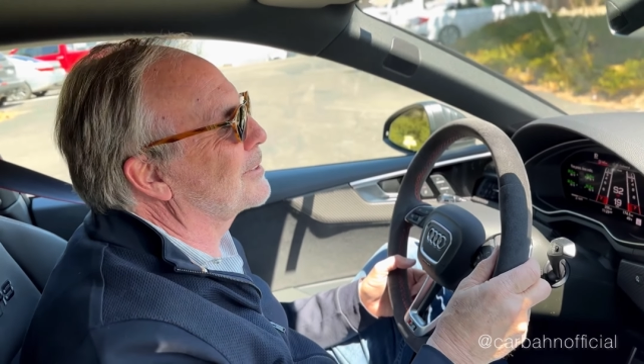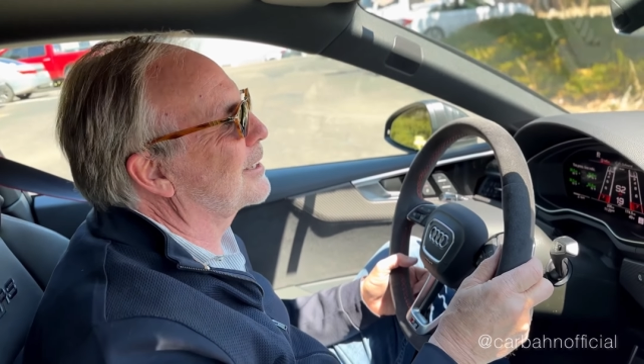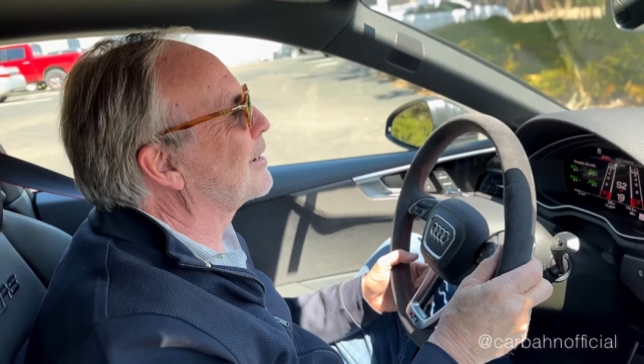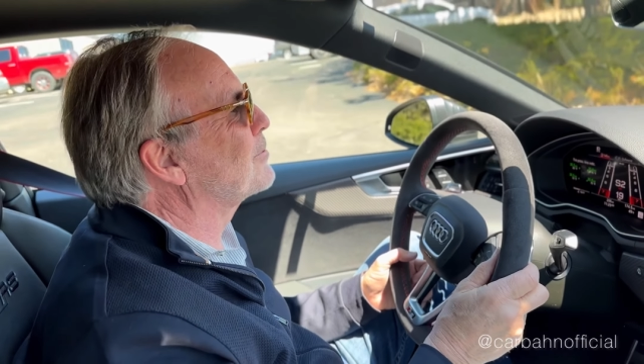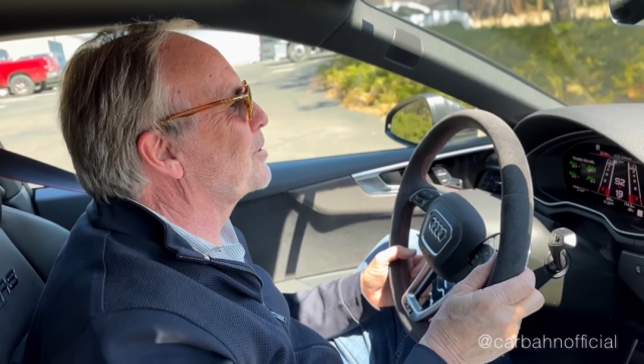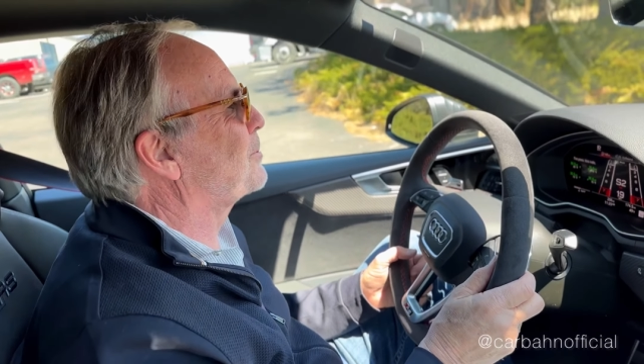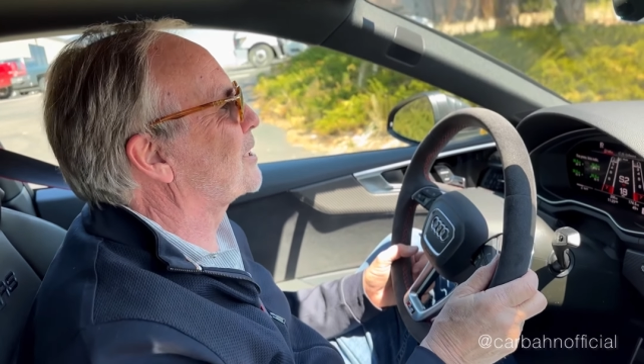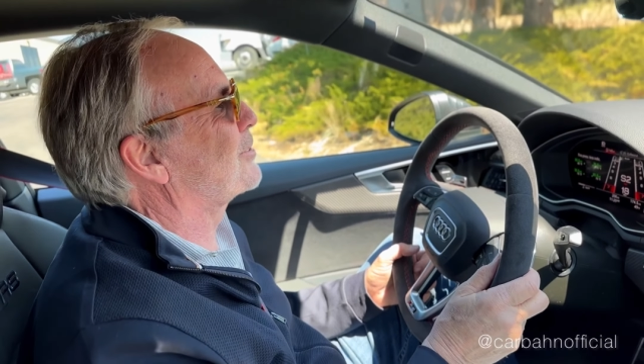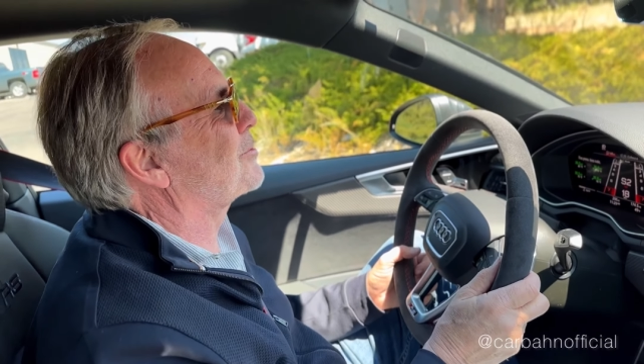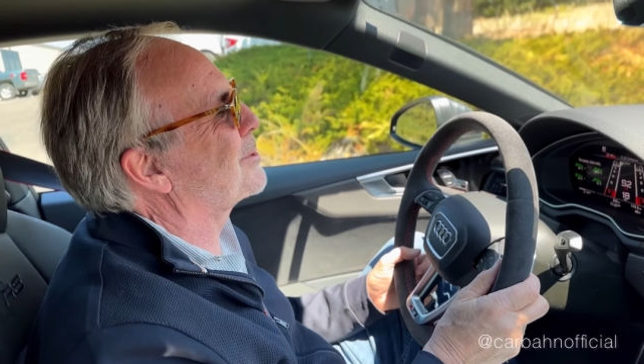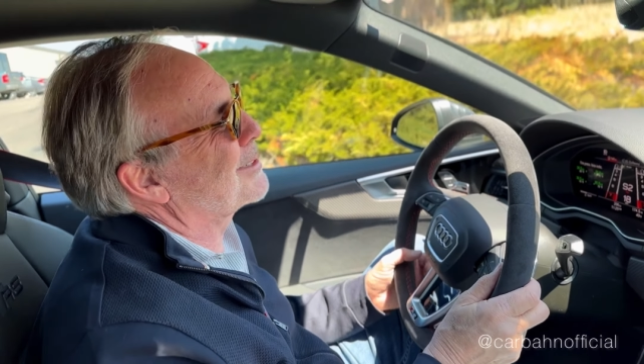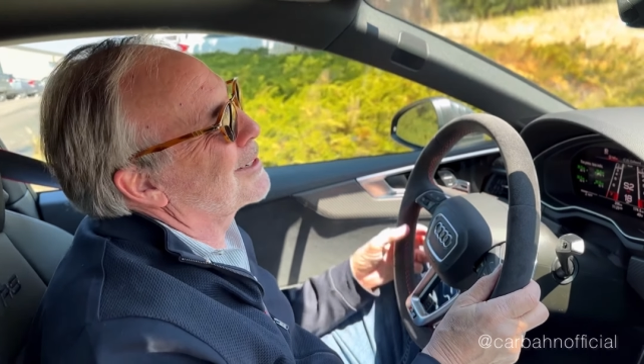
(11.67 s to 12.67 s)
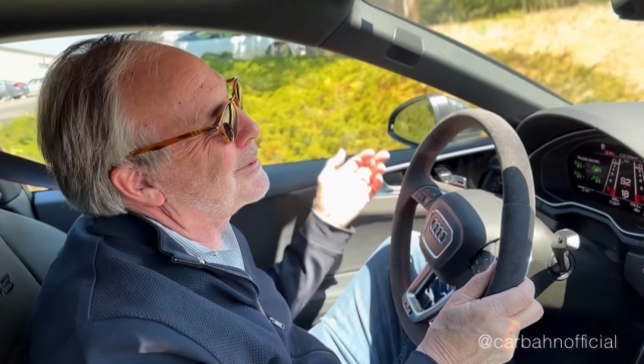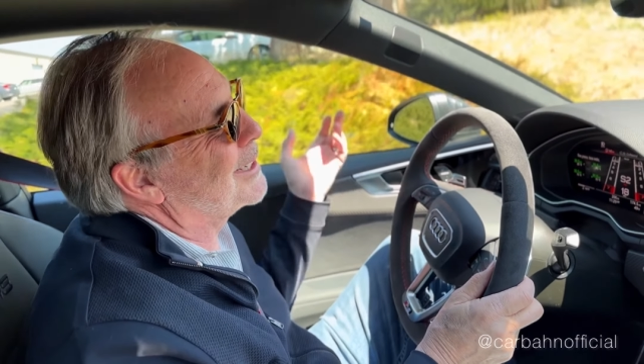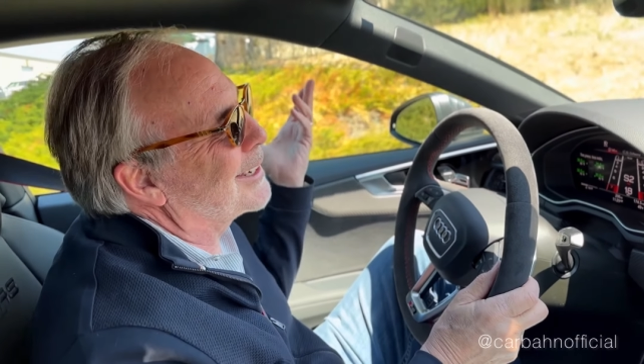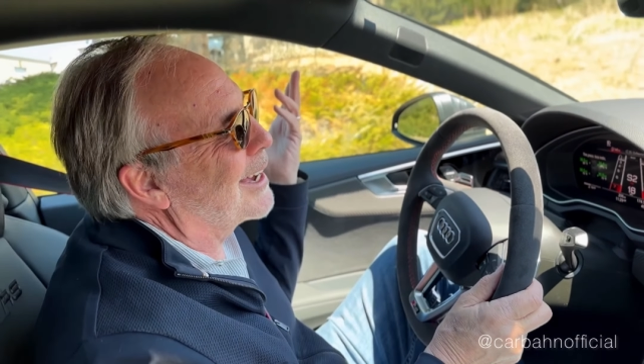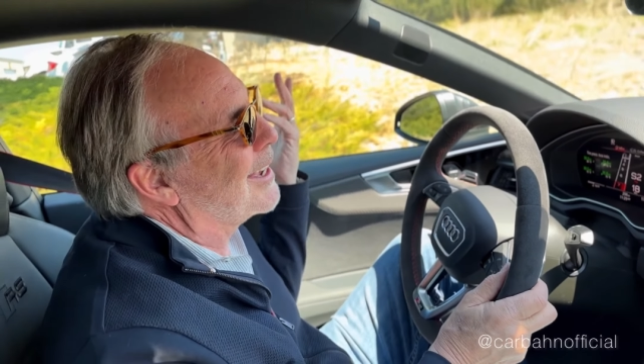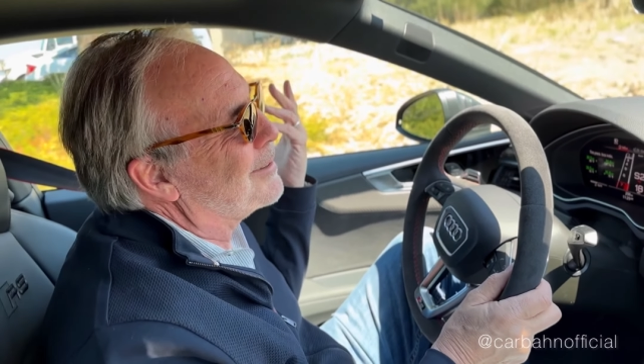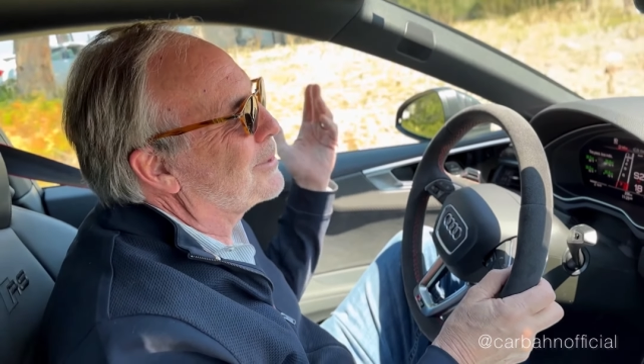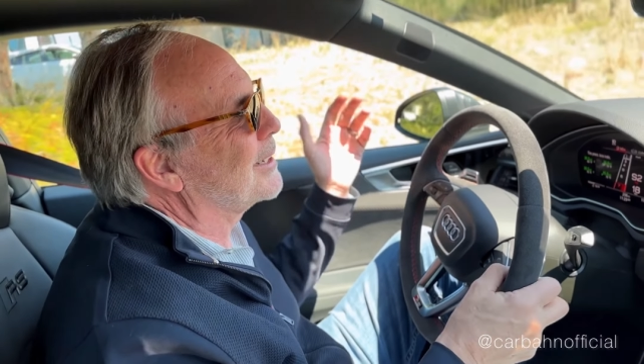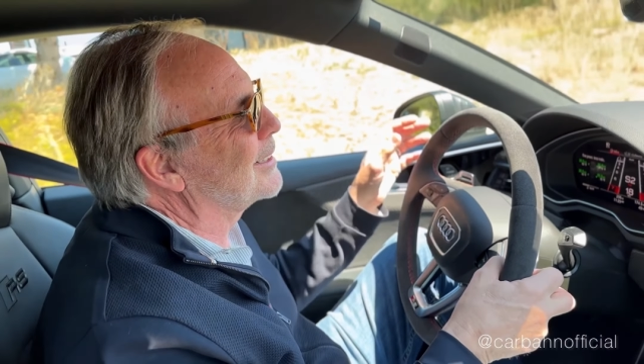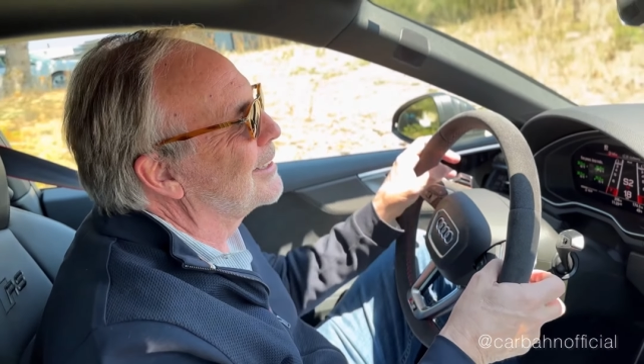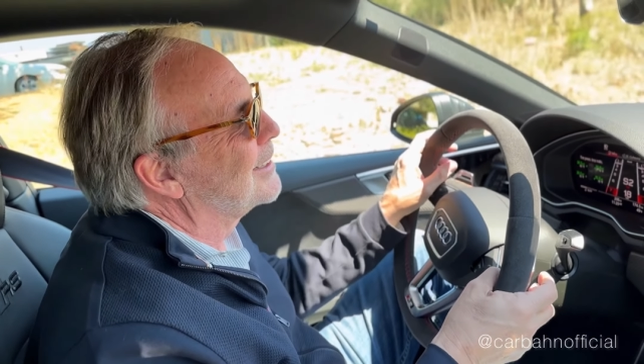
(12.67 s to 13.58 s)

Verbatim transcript: think I'm too much of a BMW guy, but